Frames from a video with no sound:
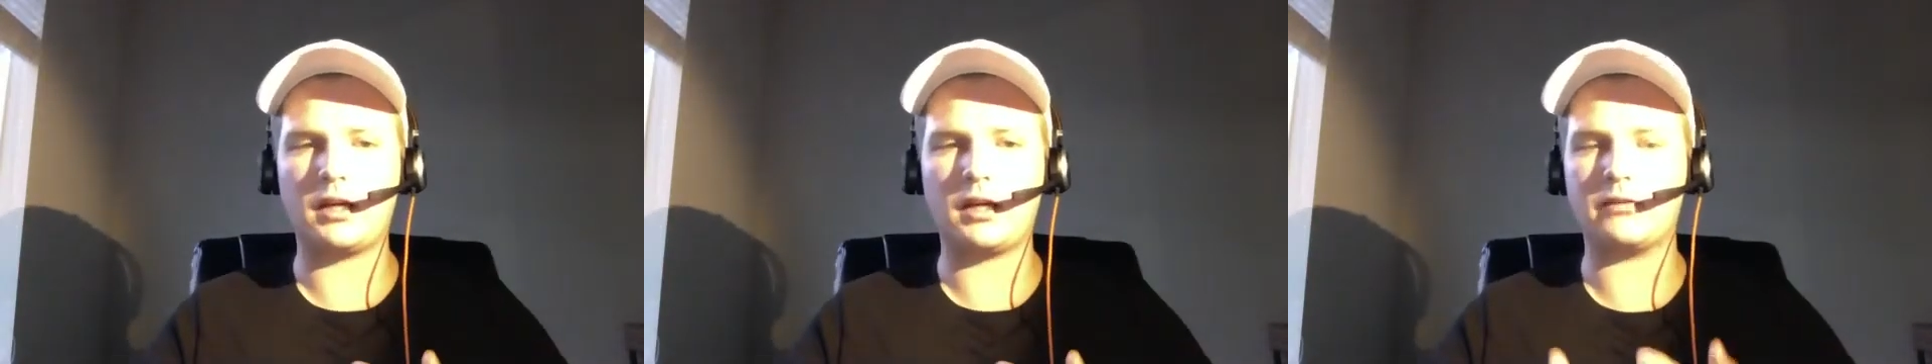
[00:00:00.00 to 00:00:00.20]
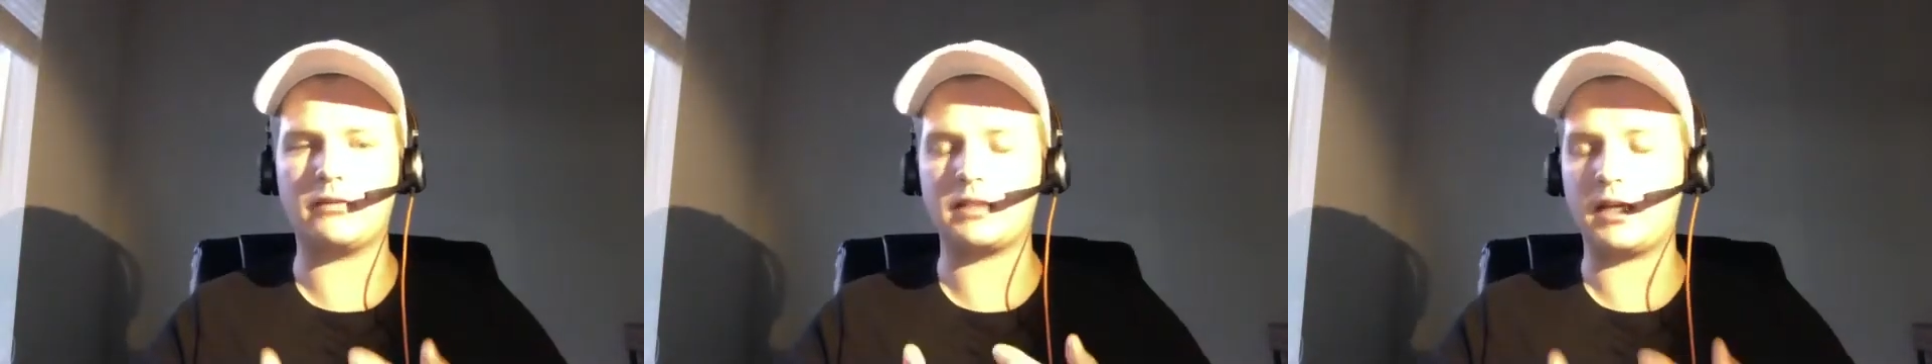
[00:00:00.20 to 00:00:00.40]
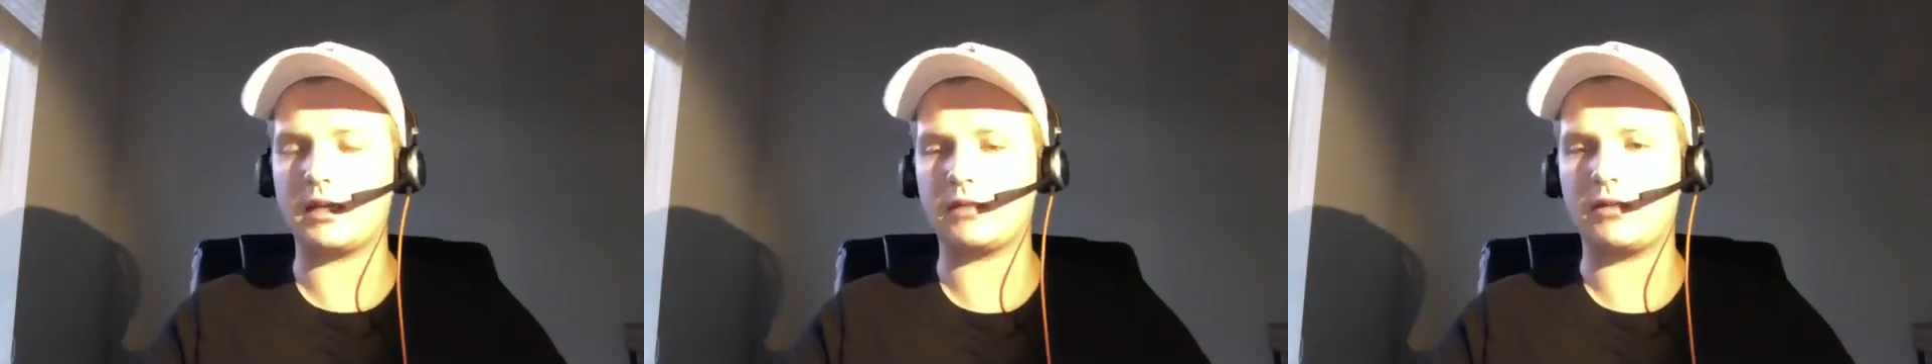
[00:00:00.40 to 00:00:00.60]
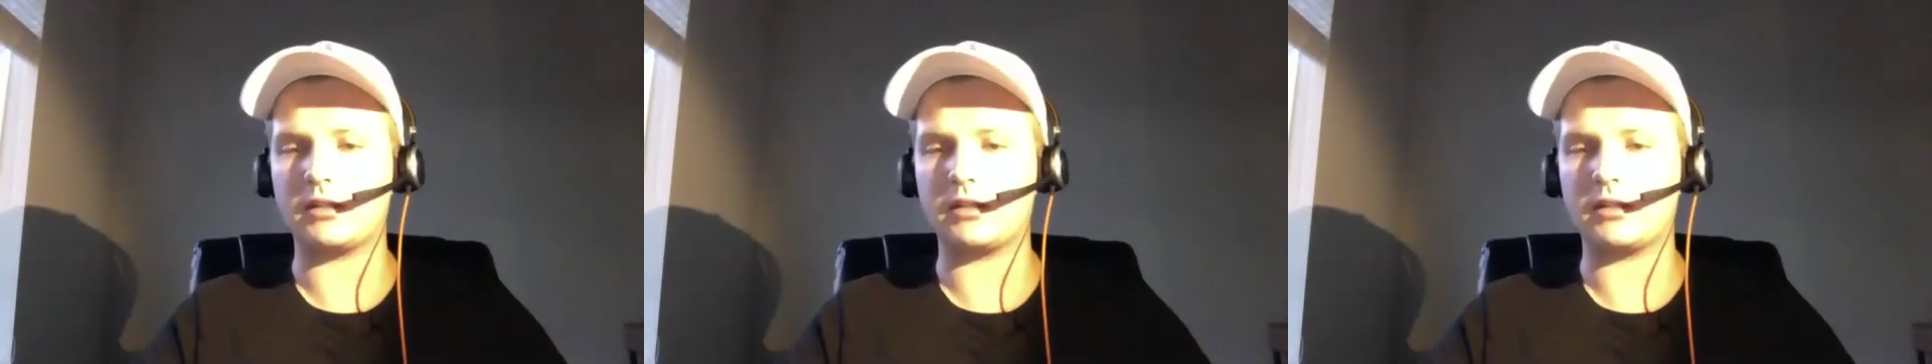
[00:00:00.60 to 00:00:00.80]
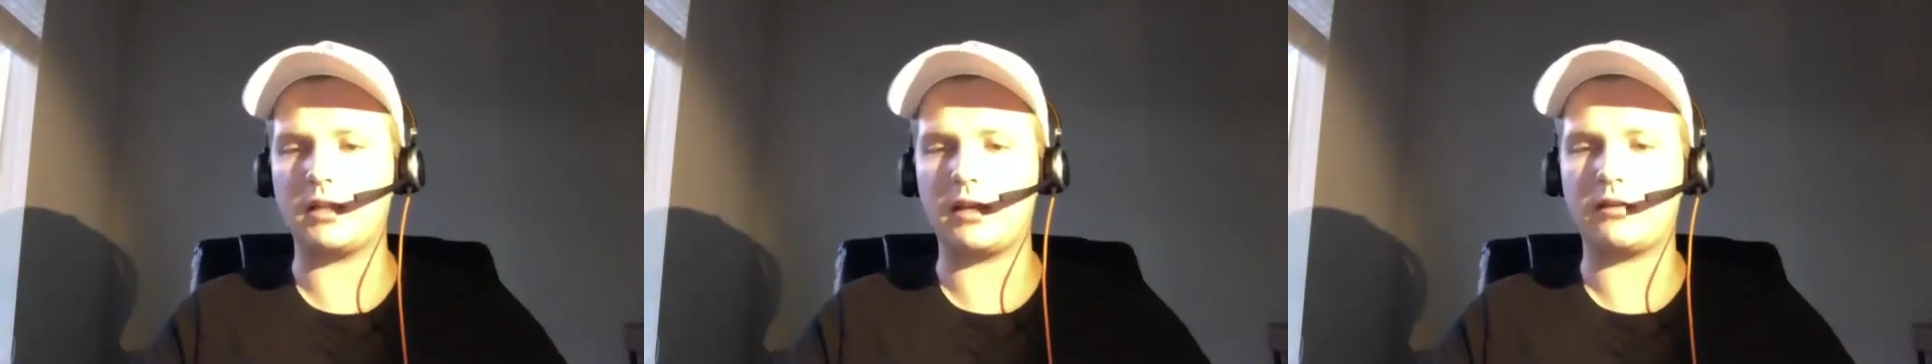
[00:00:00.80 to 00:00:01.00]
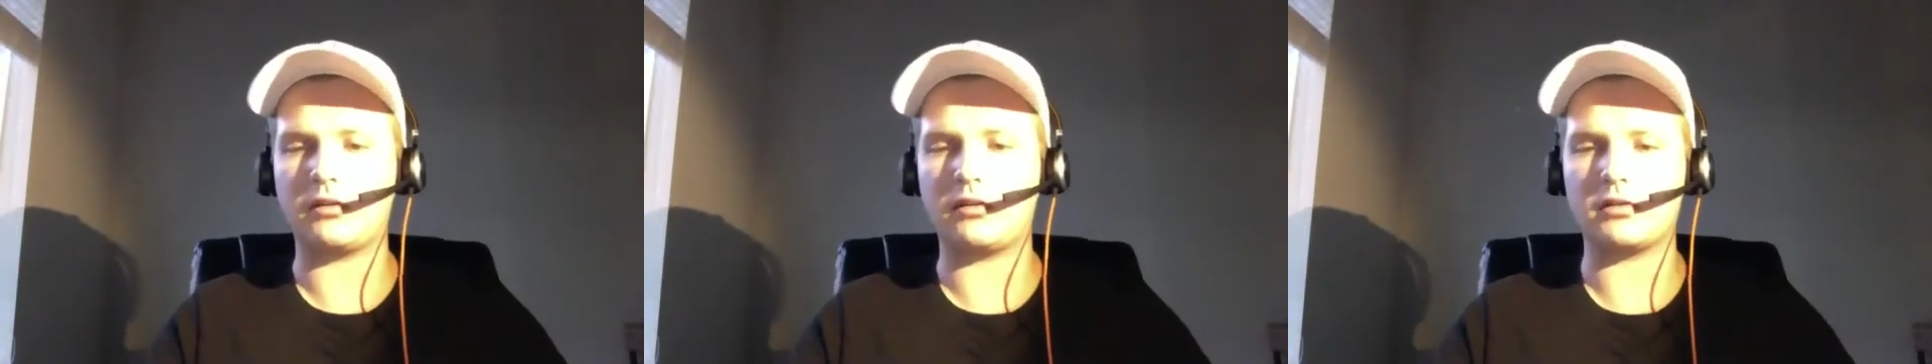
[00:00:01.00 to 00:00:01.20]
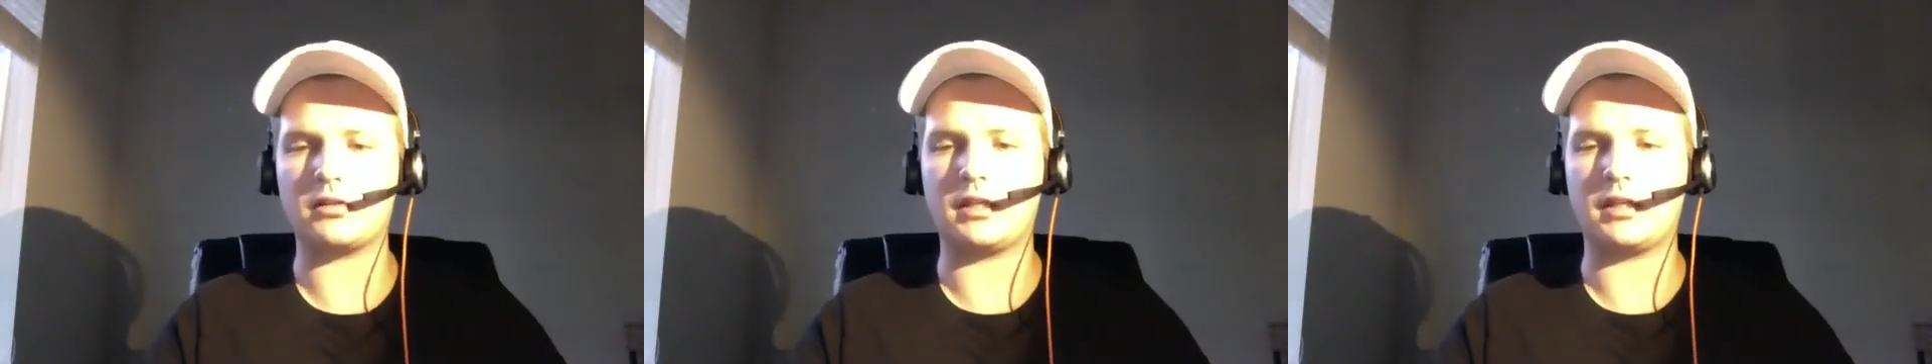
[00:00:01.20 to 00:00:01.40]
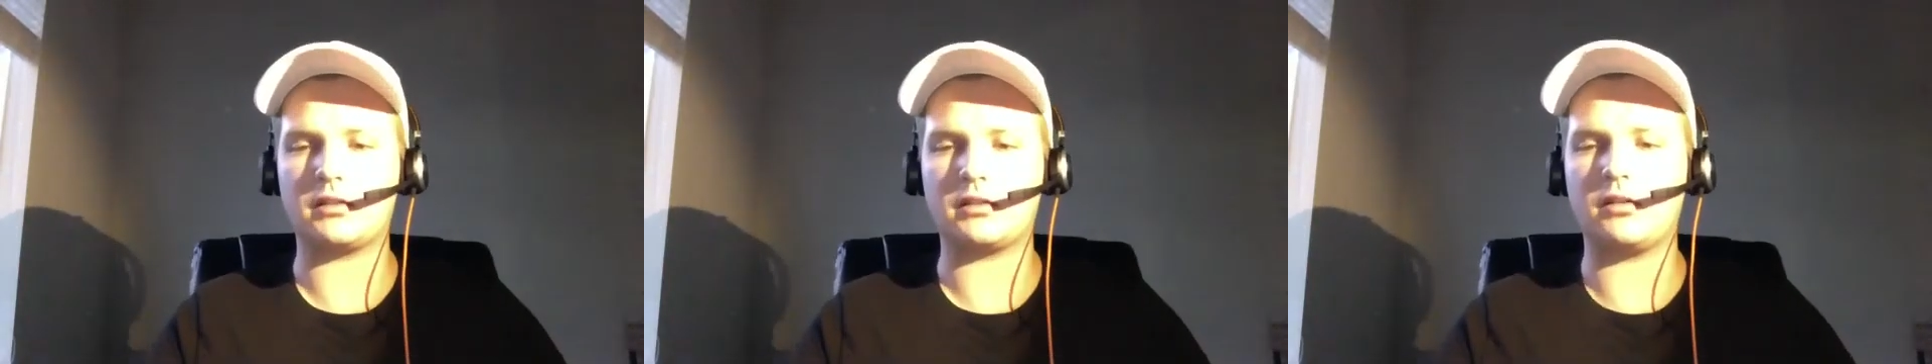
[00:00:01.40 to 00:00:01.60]
of satisfies a lot of those
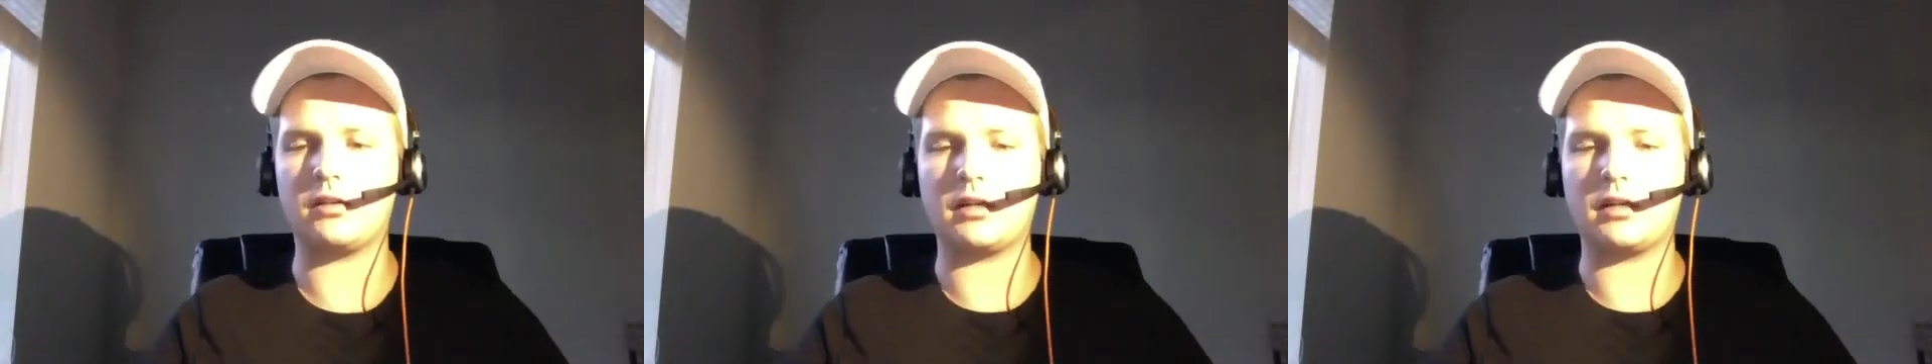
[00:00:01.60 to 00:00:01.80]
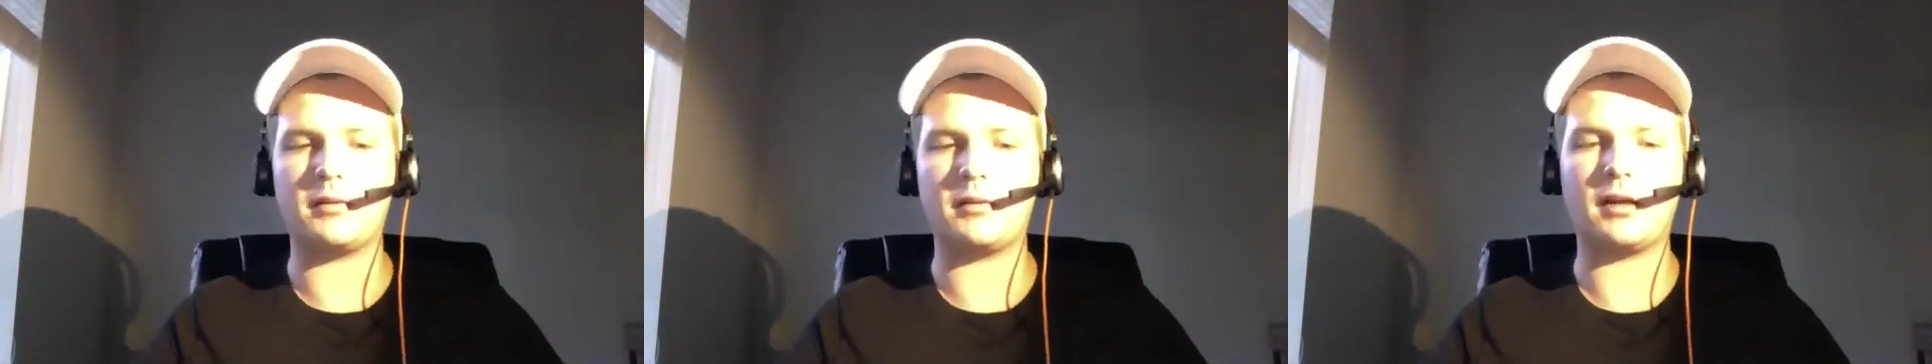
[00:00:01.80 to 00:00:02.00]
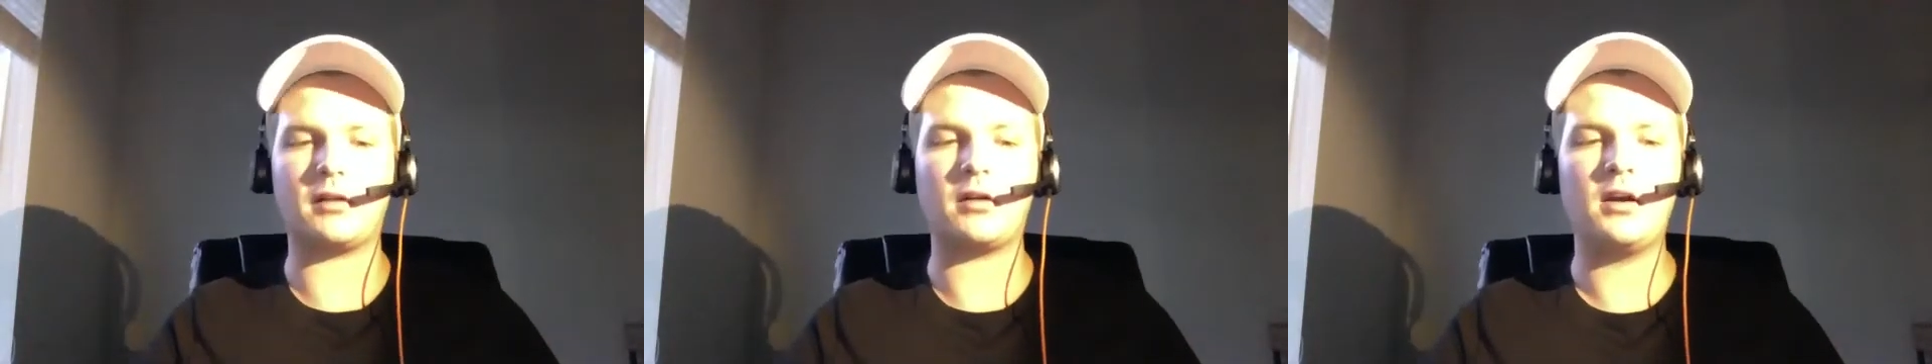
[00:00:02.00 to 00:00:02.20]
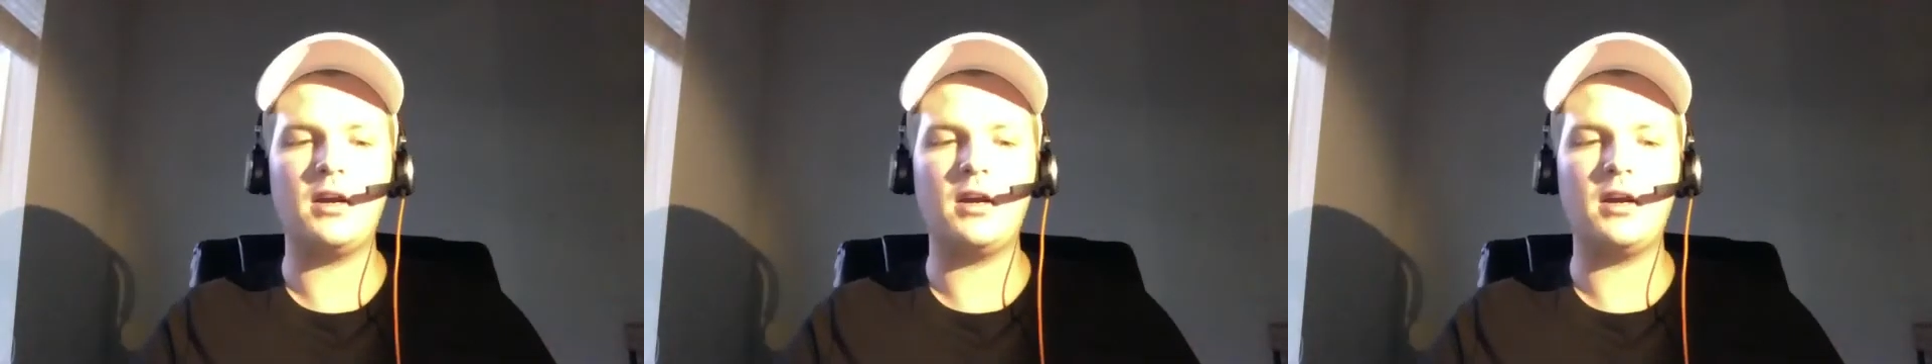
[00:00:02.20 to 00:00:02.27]
things, talking about